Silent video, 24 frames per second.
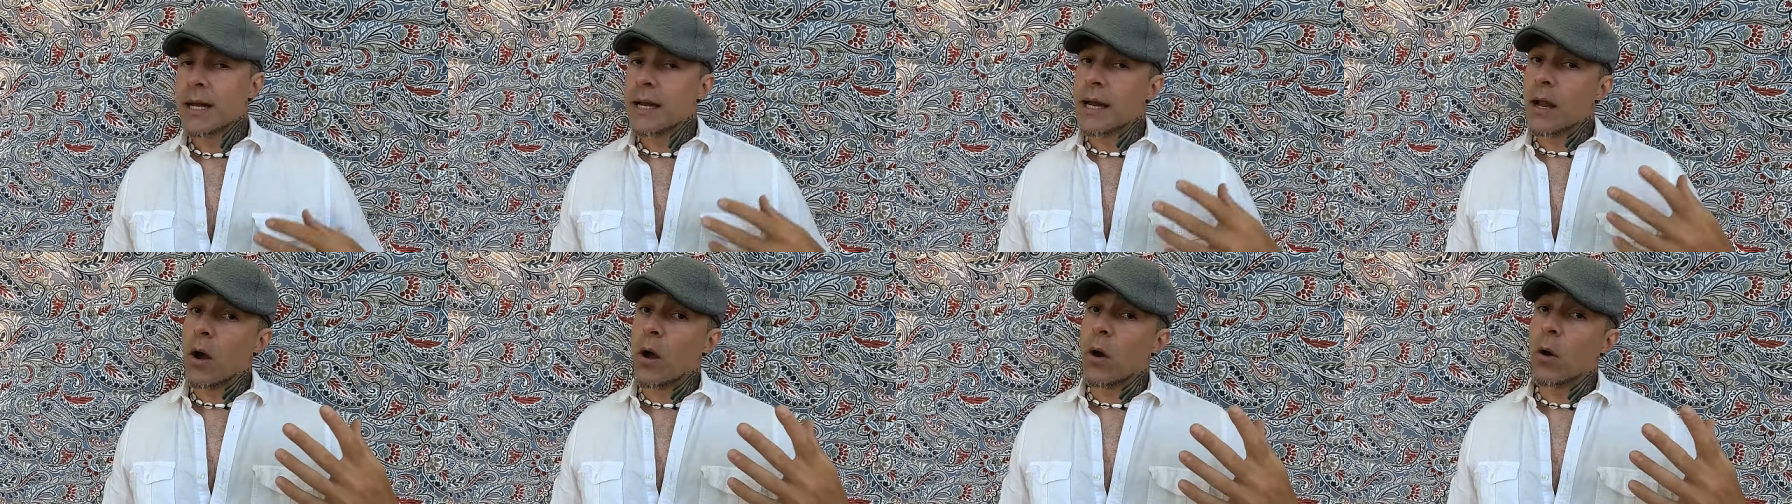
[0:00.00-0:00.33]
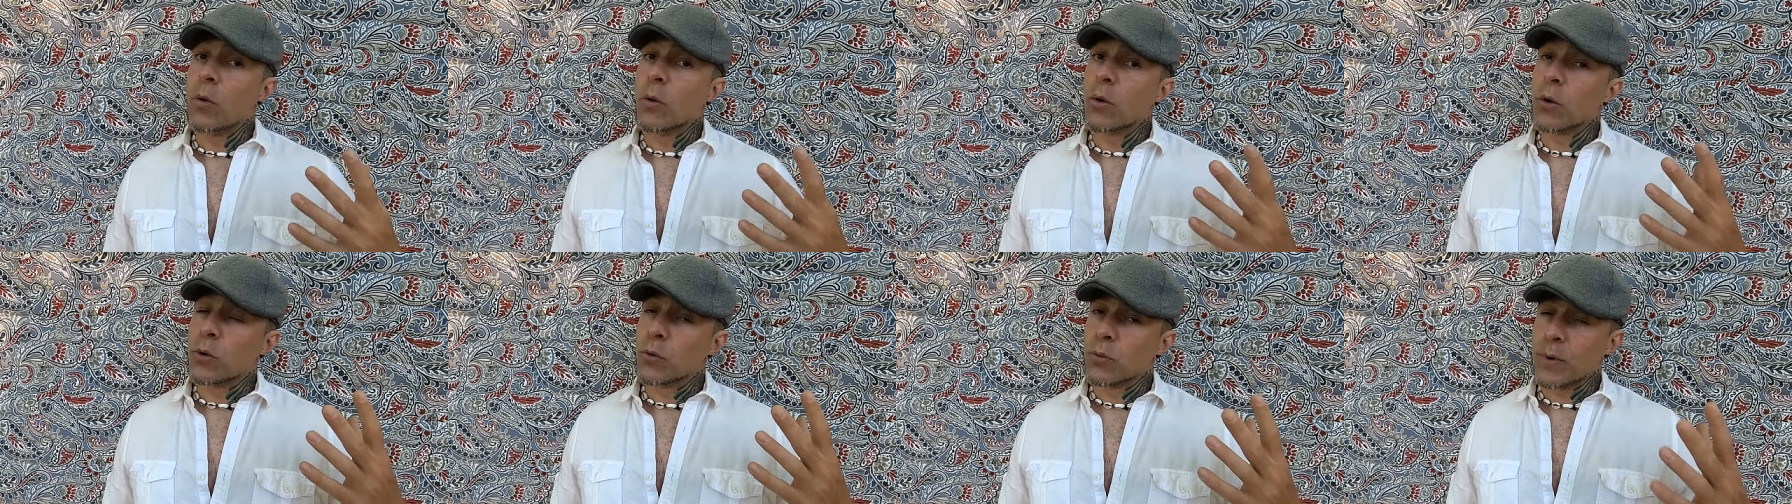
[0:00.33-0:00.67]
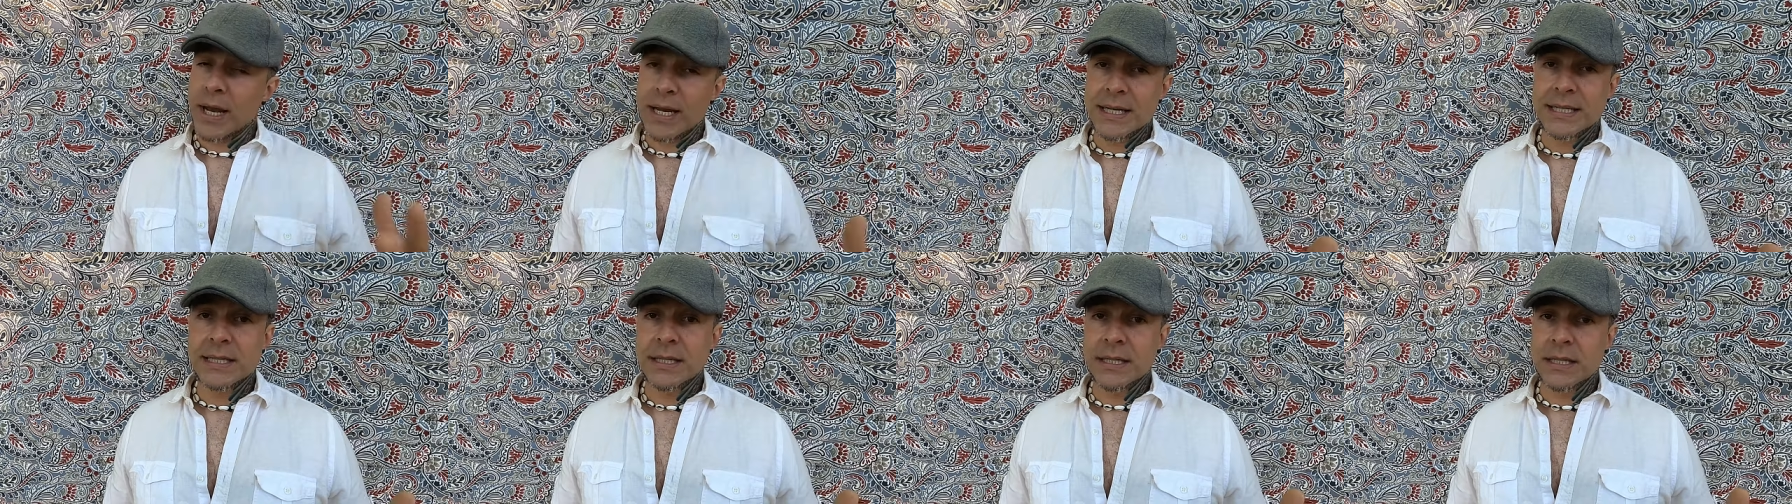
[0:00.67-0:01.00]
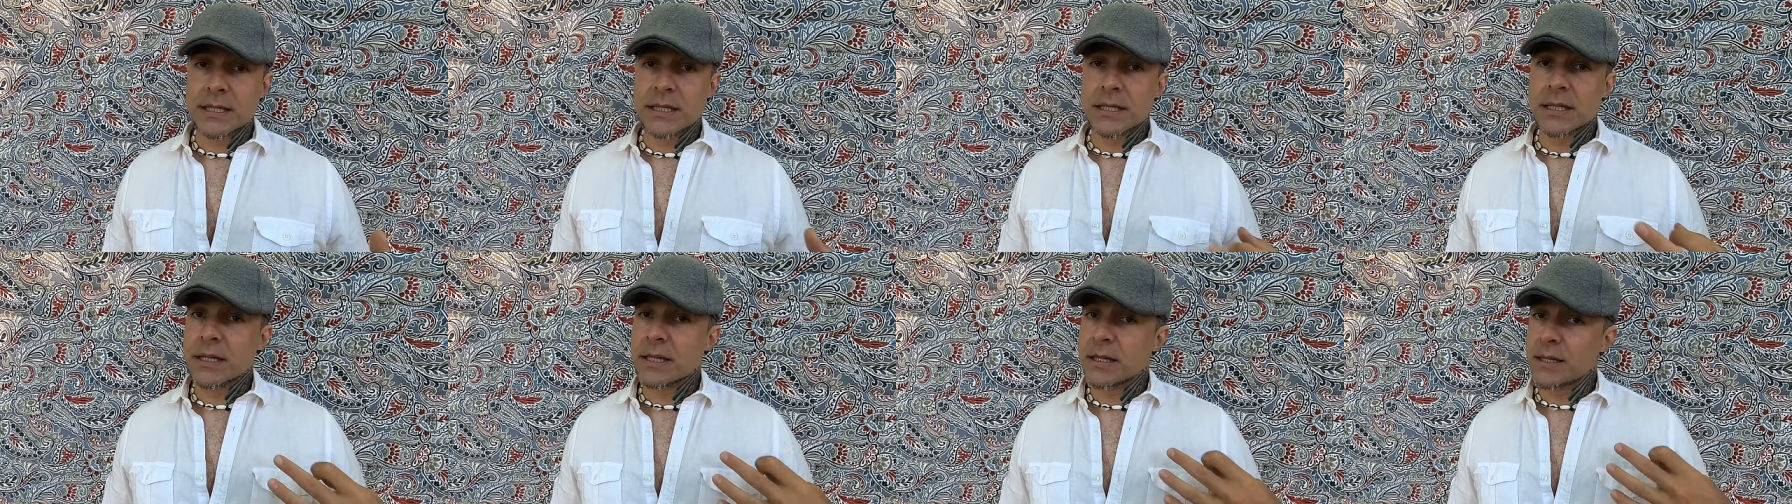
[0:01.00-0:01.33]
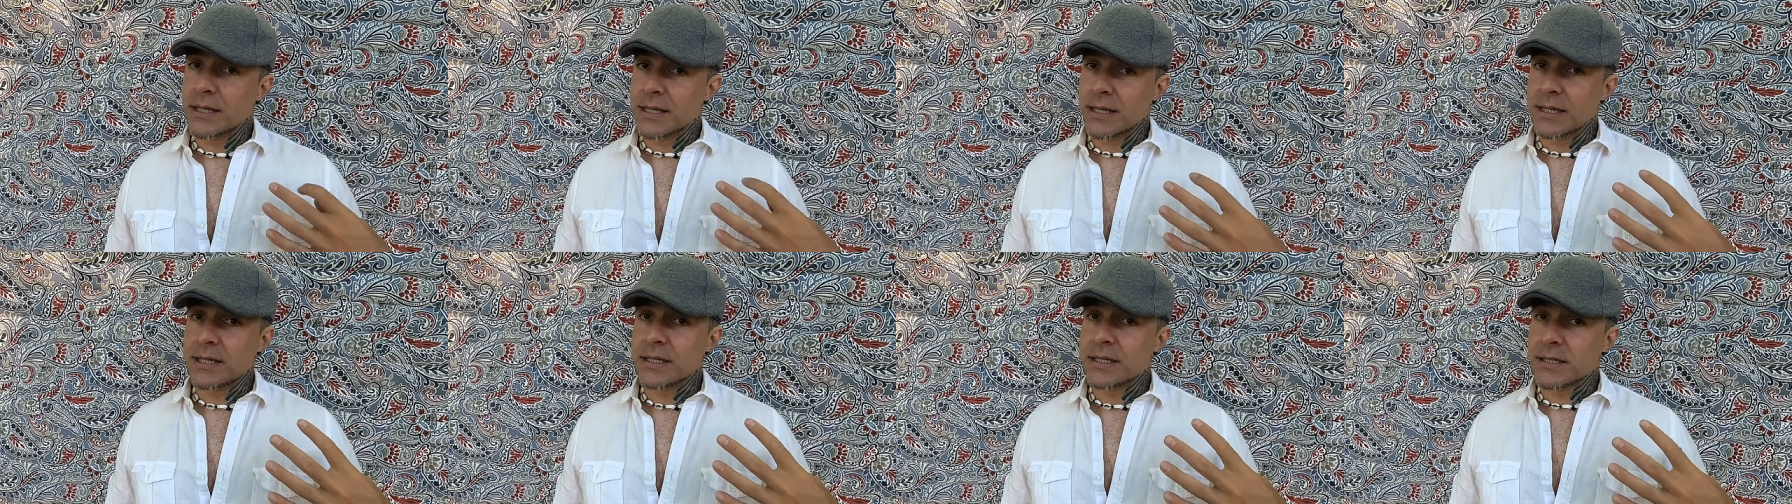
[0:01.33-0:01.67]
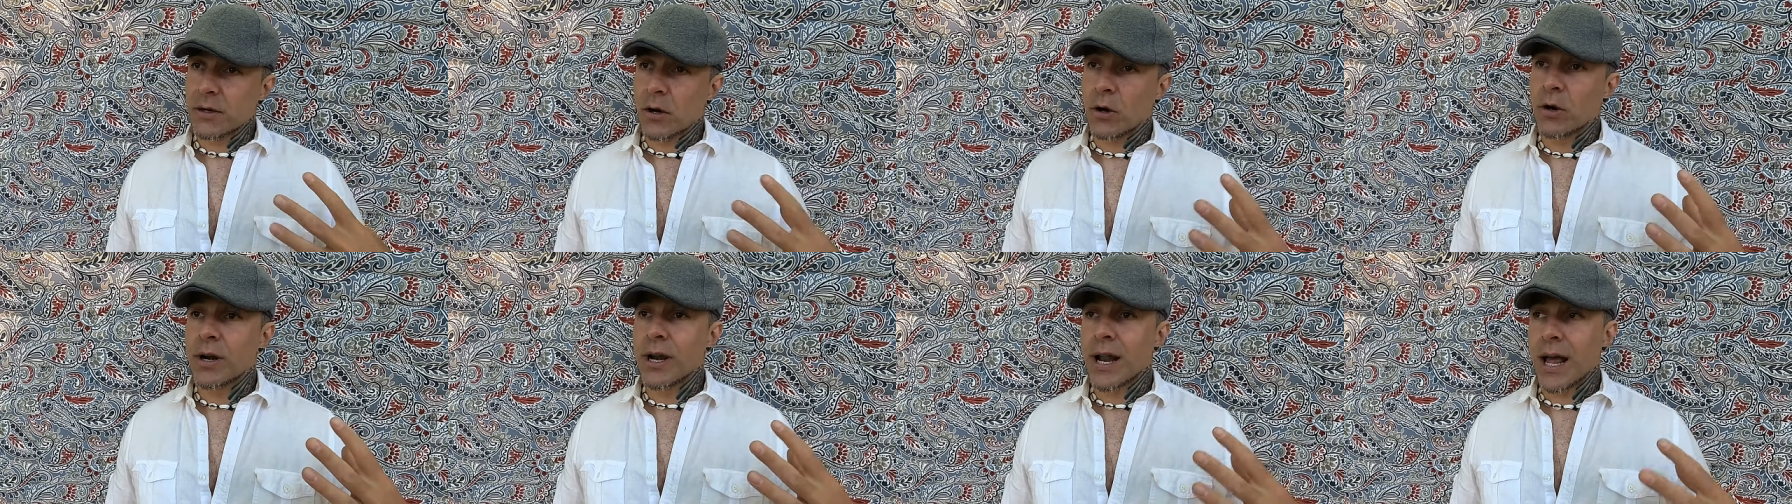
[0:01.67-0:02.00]
Now, granted,
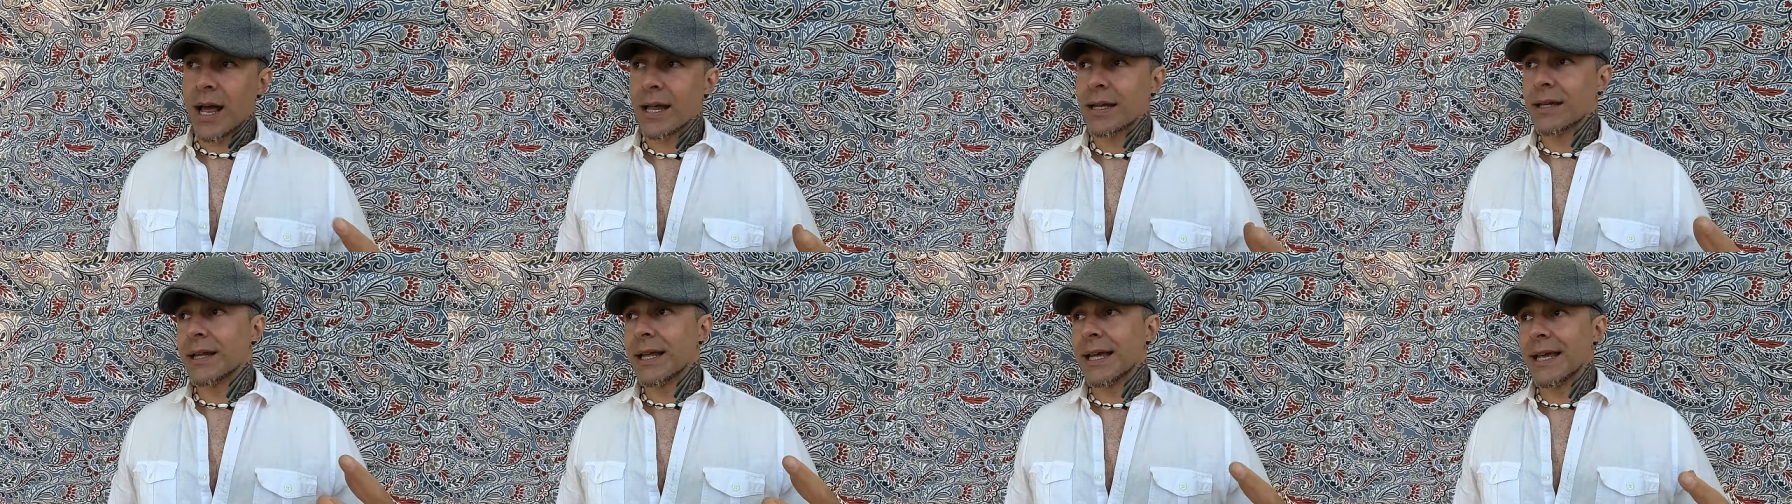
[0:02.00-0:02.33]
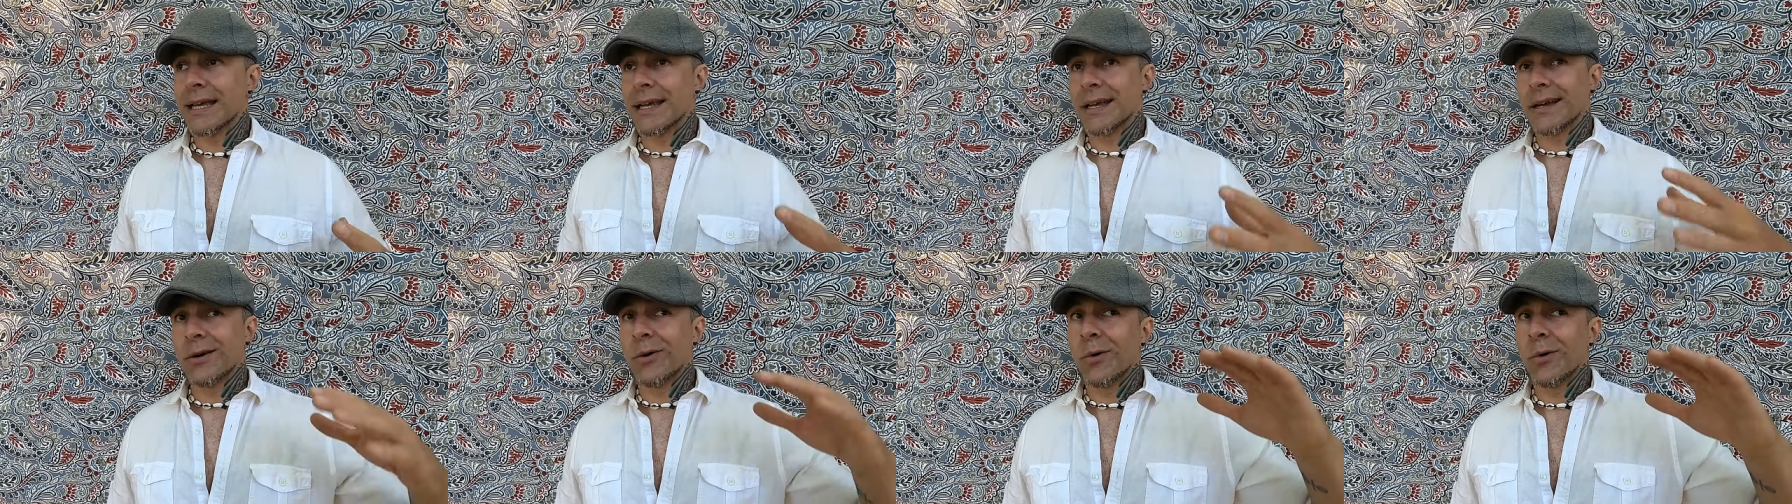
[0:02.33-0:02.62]
these are not like,